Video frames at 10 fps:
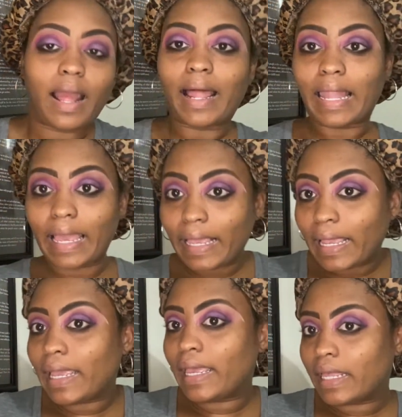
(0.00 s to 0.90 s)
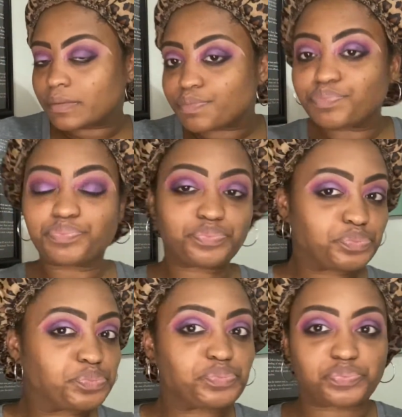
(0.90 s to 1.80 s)
I like it.
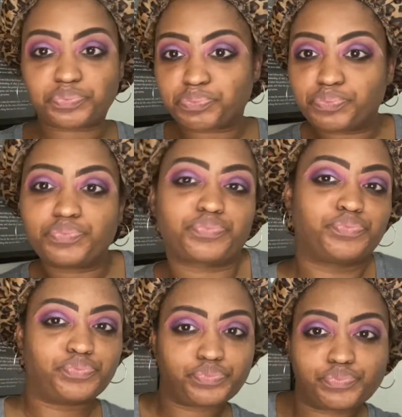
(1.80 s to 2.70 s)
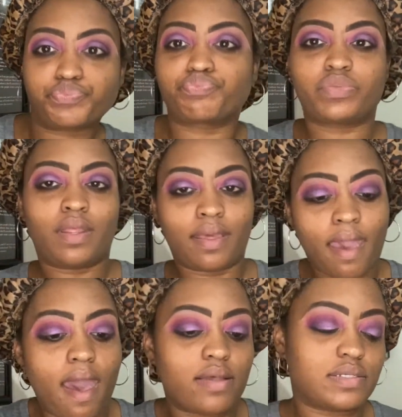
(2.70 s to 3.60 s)
Mm, mm, mm.
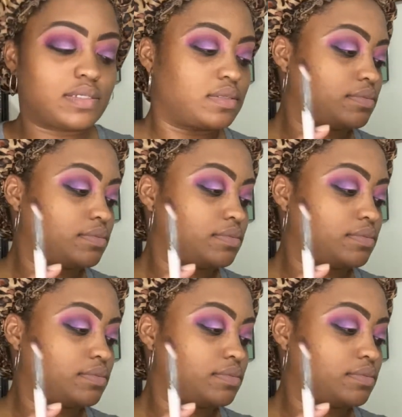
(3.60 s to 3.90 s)
Yes.